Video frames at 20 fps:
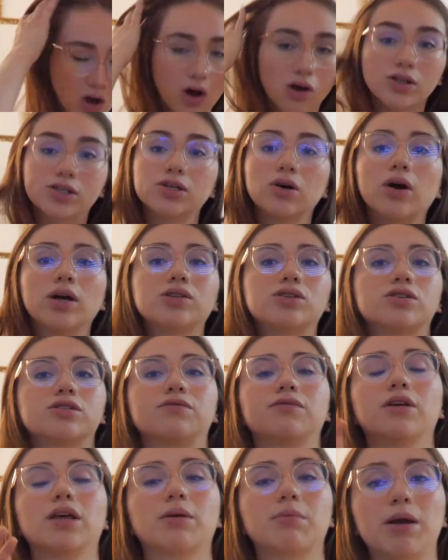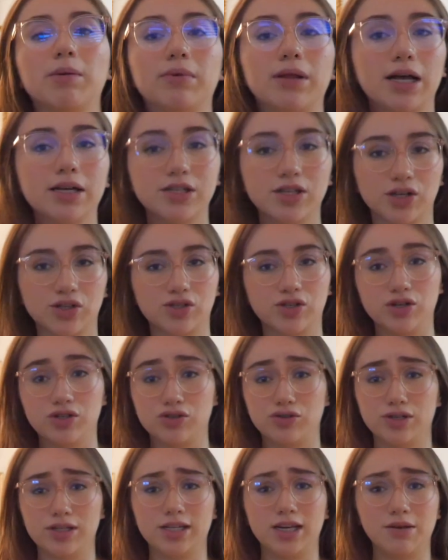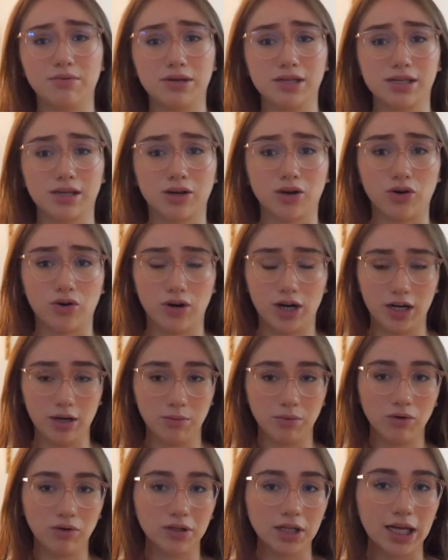Also, I just feel like my plastic surgery team is incredible.